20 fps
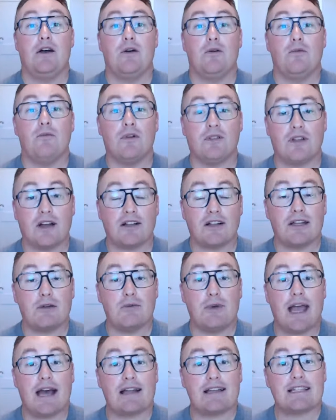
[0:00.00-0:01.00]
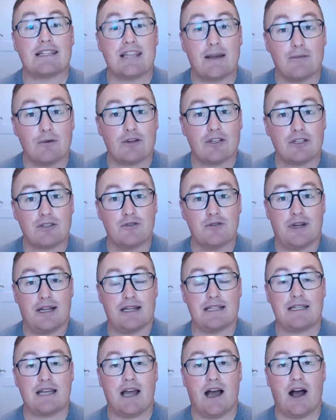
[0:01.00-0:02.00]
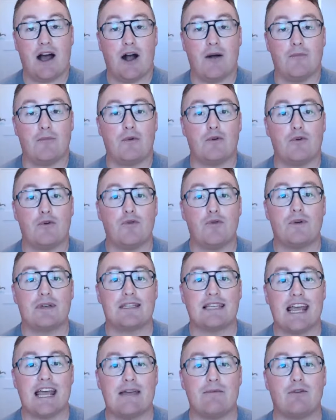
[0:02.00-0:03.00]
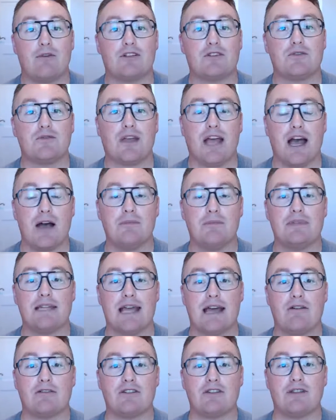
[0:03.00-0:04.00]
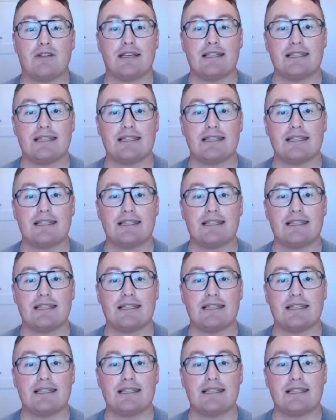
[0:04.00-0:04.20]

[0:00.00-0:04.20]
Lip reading: Well, luckily we had a summer student who was able to come down to this